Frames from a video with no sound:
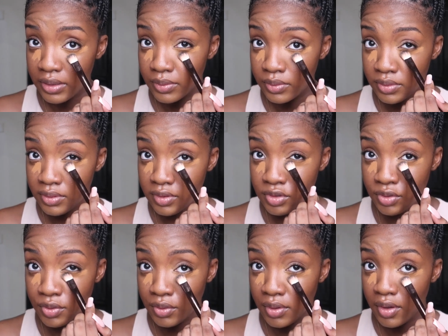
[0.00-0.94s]

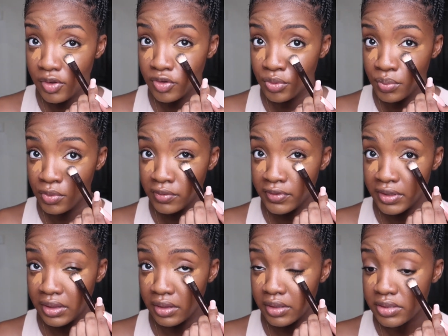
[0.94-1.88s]
So you move it
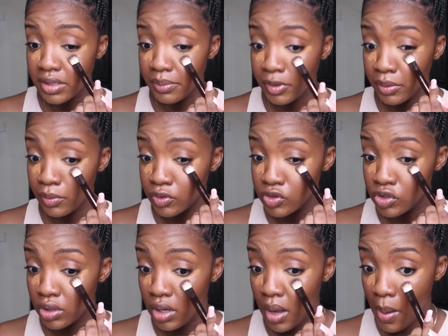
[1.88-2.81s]
in the tapping motion,